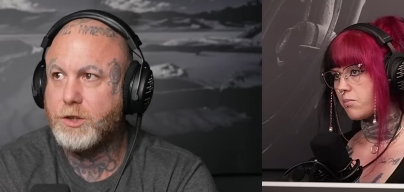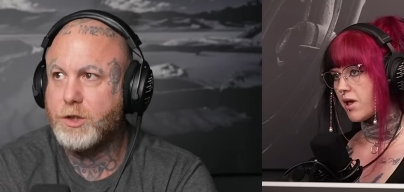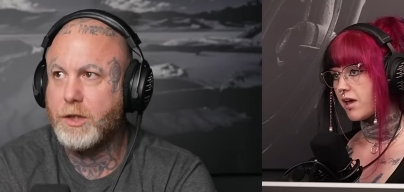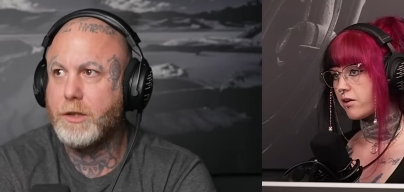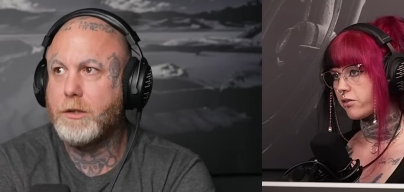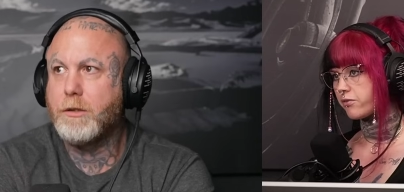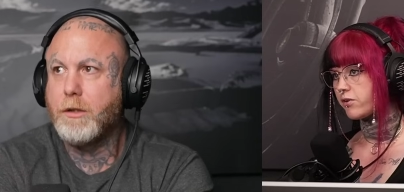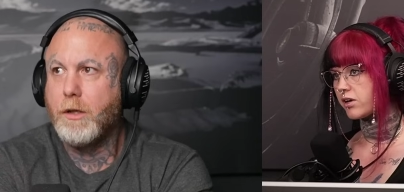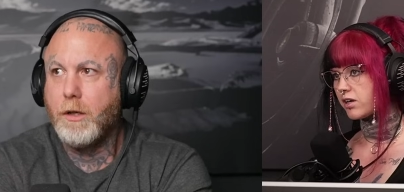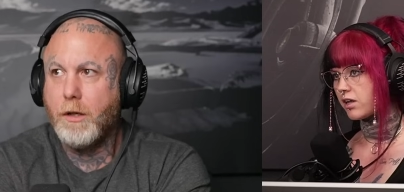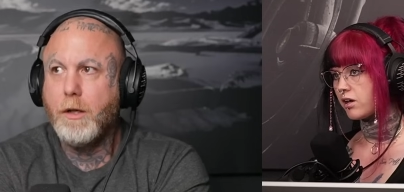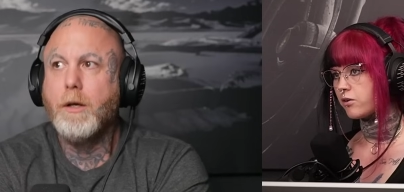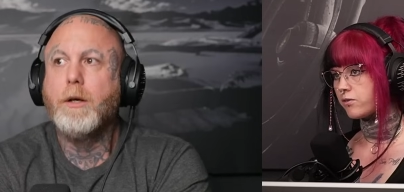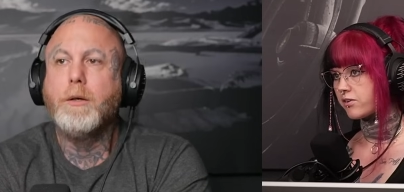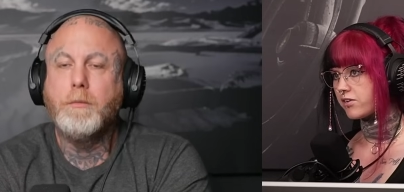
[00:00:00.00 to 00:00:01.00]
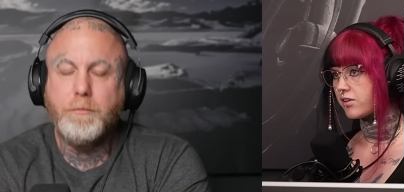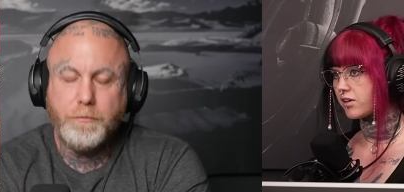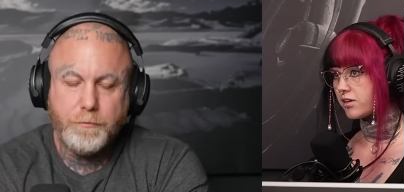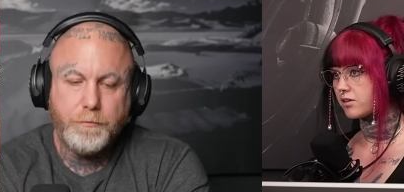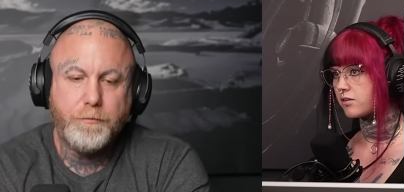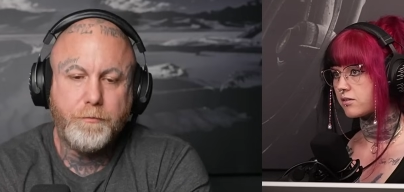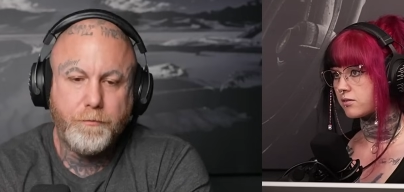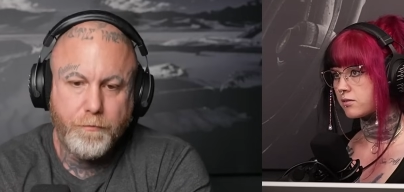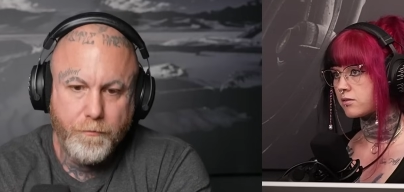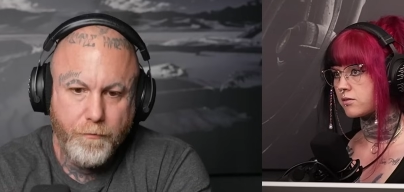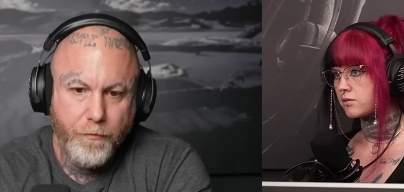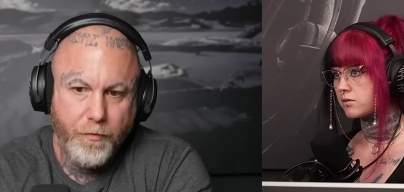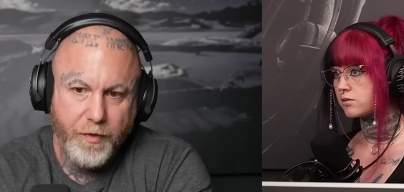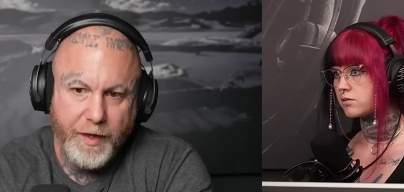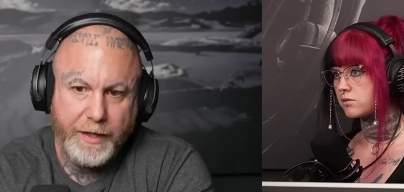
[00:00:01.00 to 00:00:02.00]
Speaker 1: be the man of the fucking house. Like,
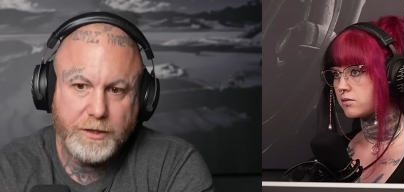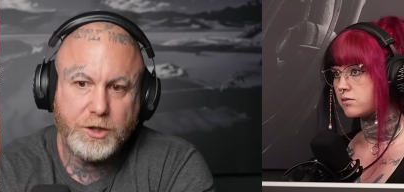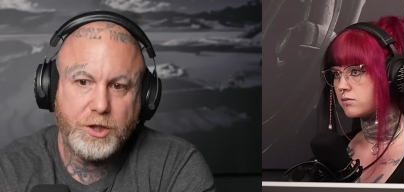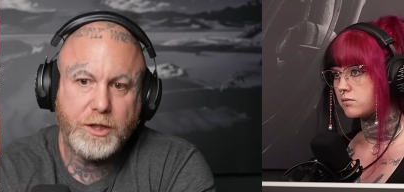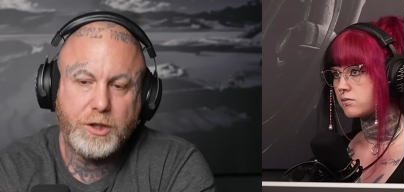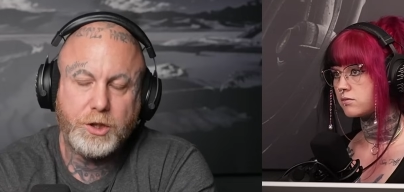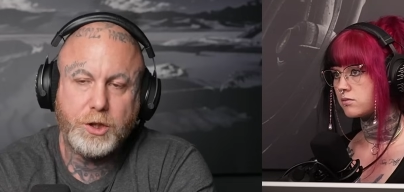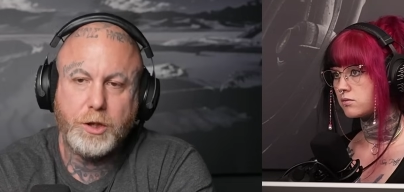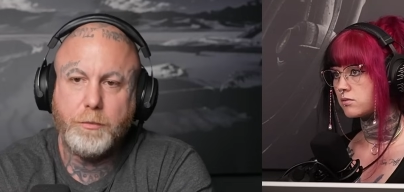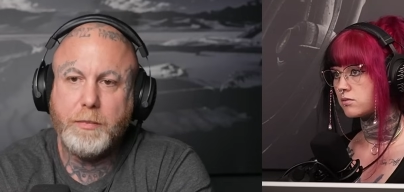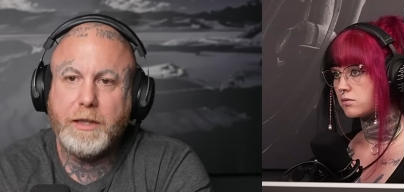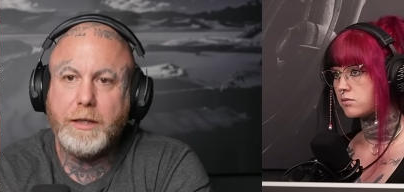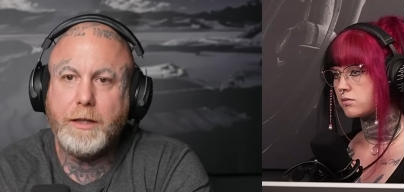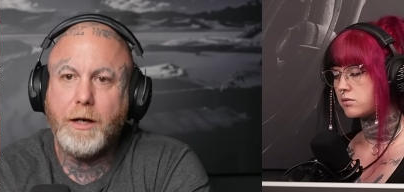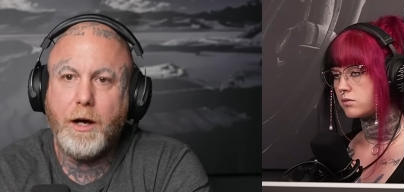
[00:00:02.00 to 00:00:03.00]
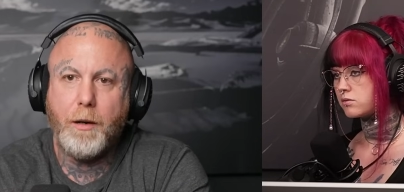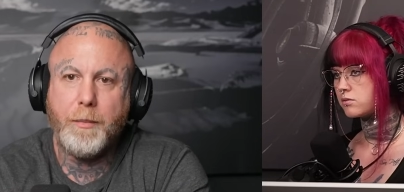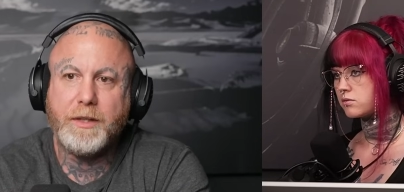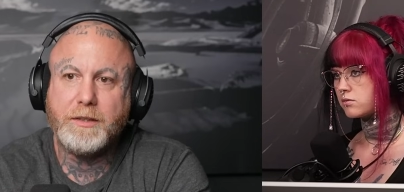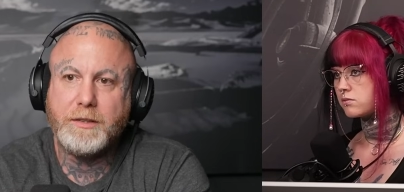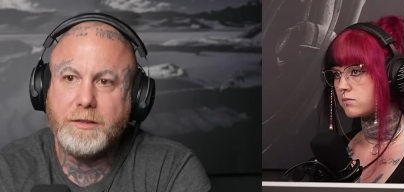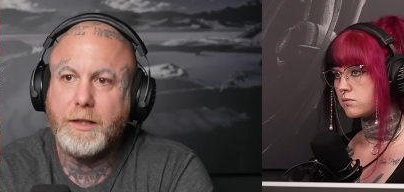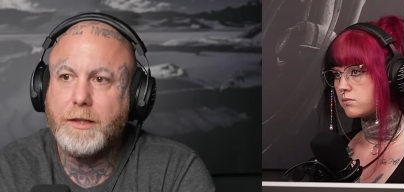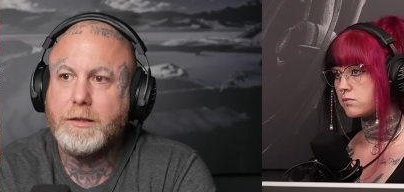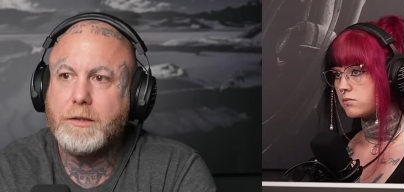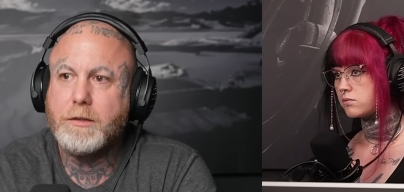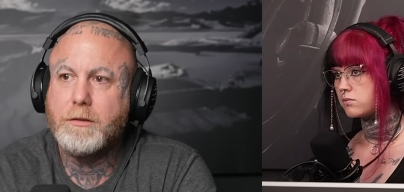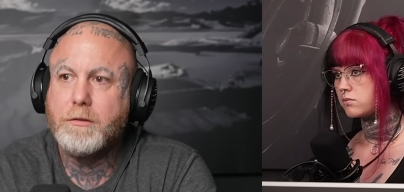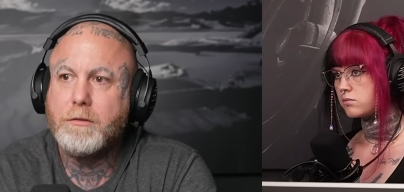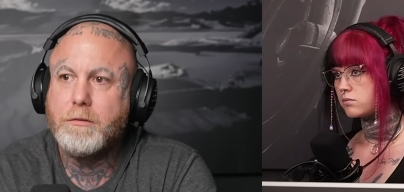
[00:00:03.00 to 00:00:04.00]
Speaker 2: that shit should be common
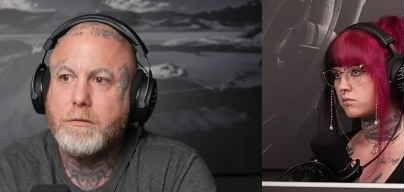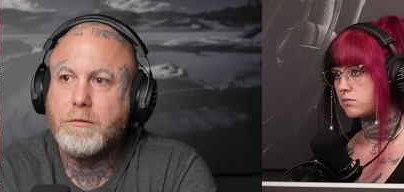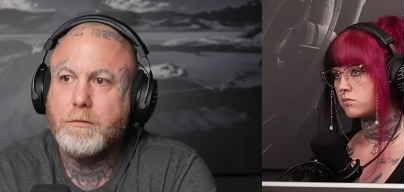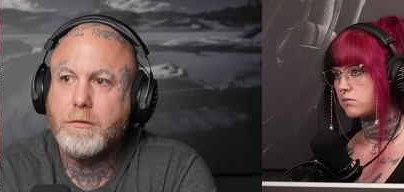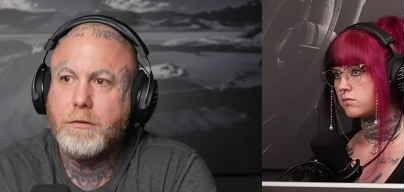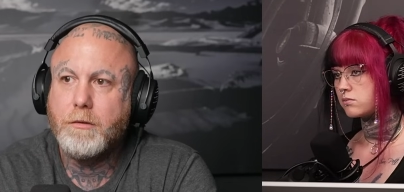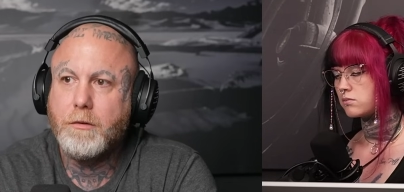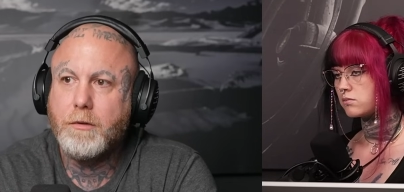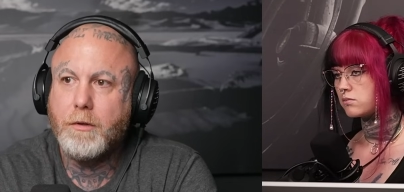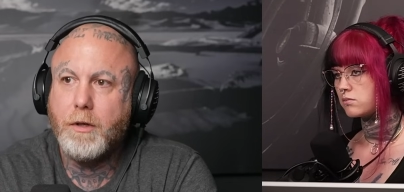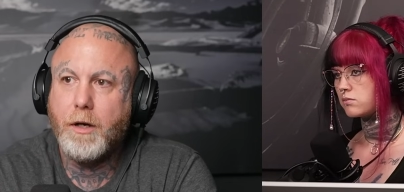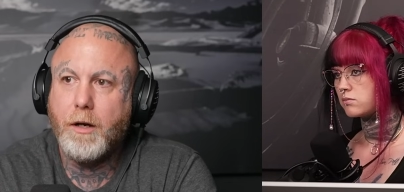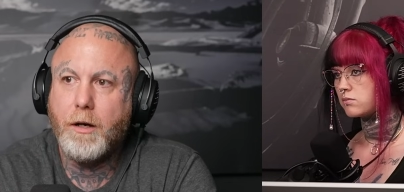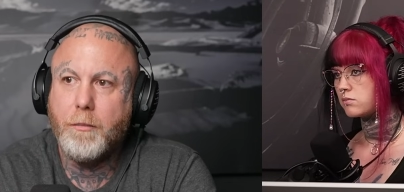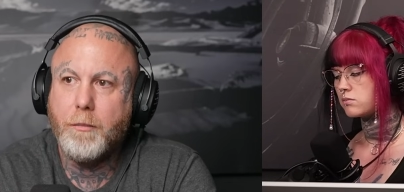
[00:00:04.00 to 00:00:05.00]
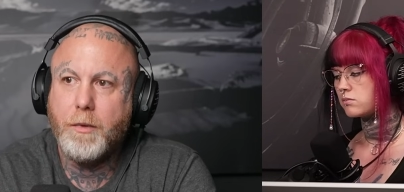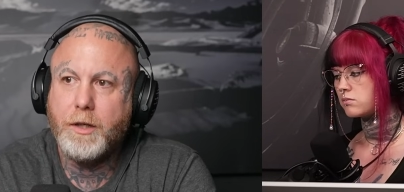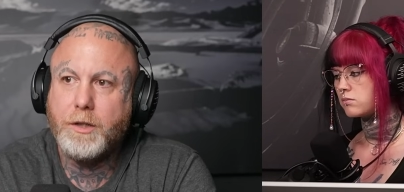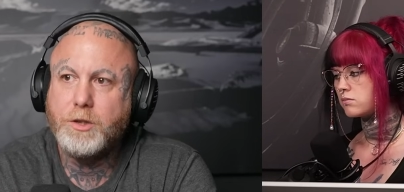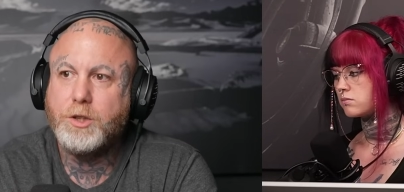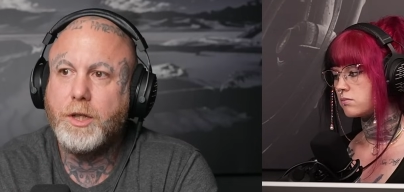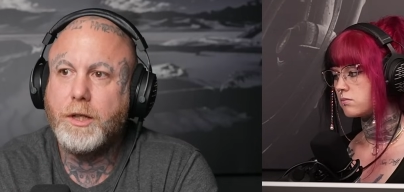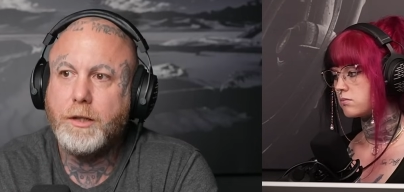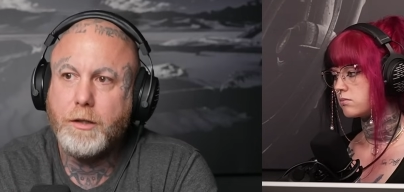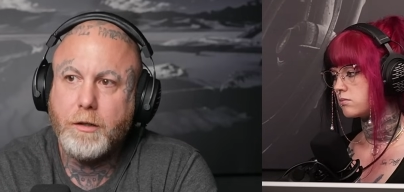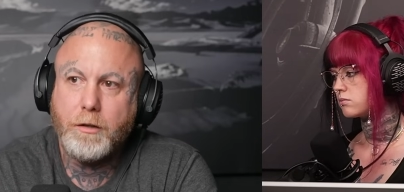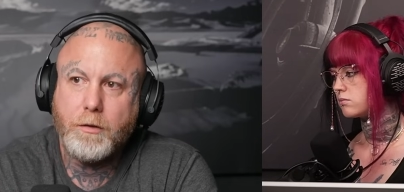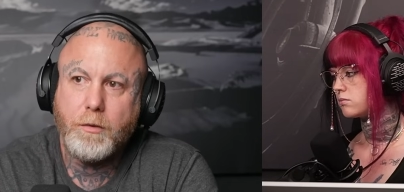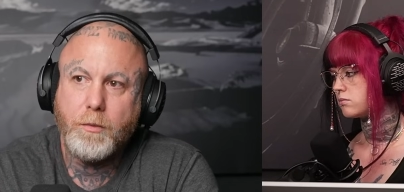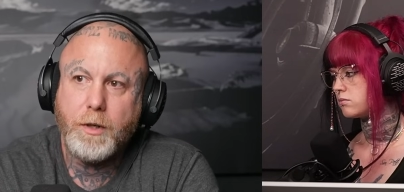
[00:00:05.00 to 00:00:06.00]
sense um, agenda
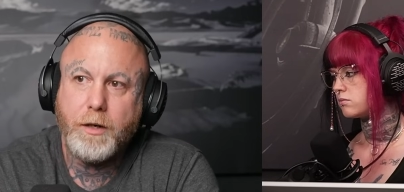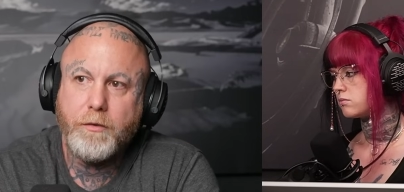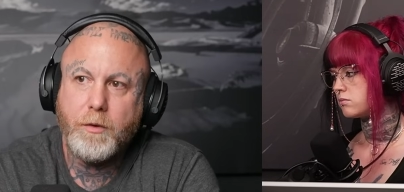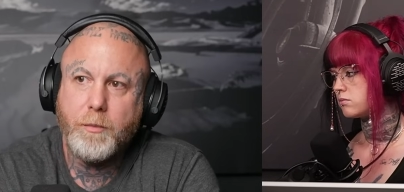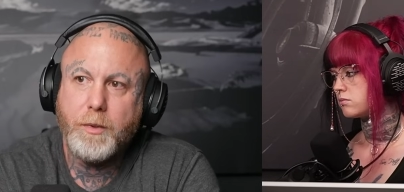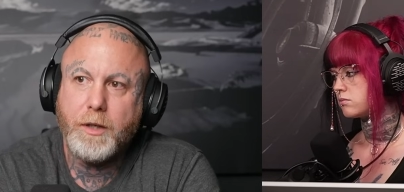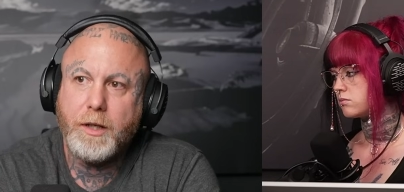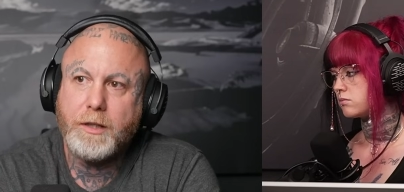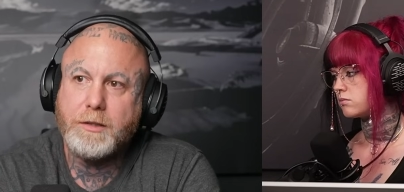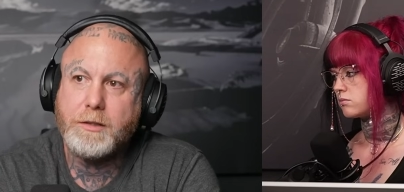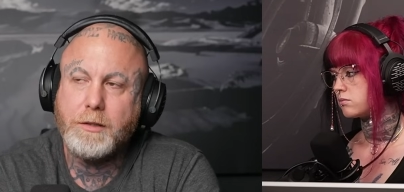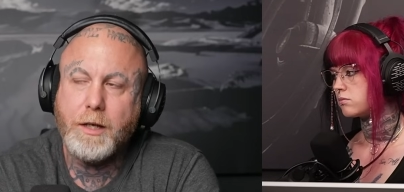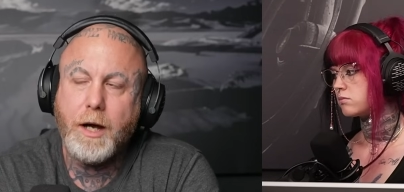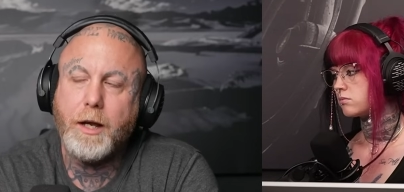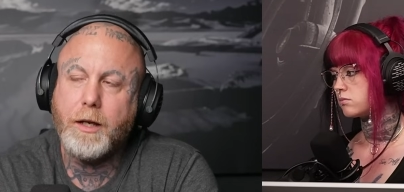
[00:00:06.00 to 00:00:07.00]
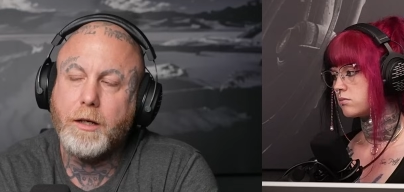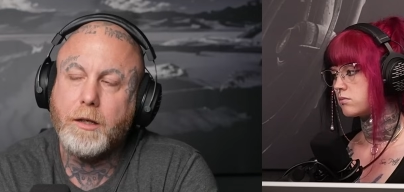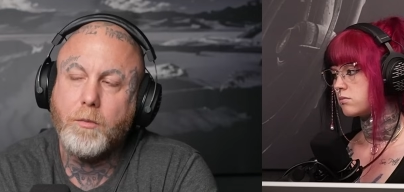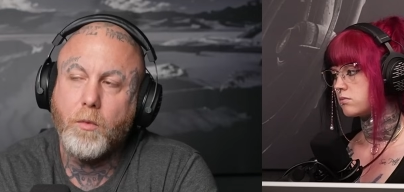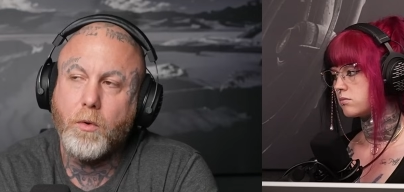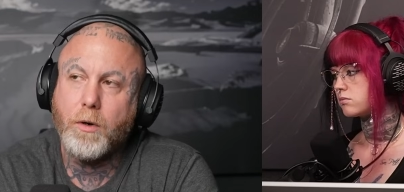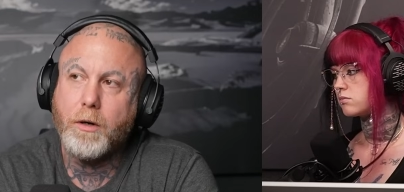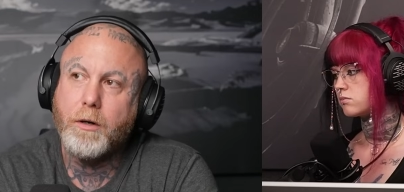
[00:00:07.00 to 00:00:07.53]
or whatever, but it's not anymore,